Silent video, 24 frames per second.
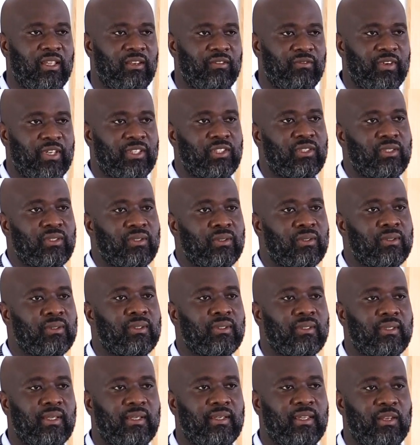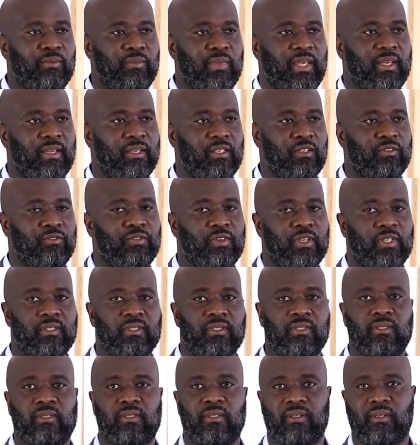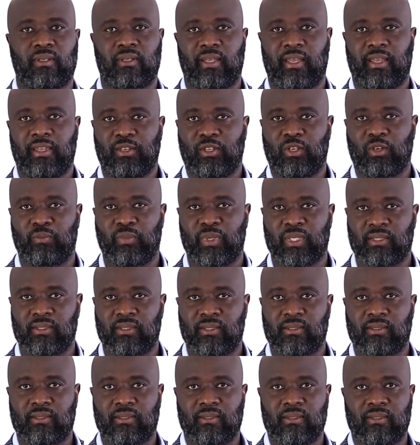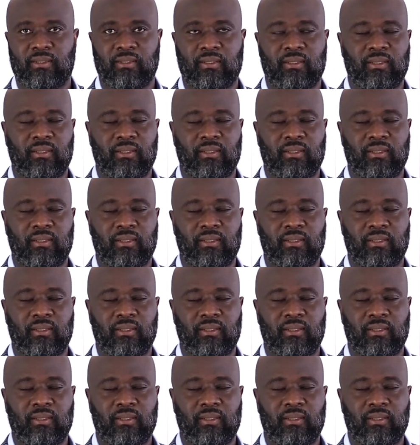investor that can make a difference in your business.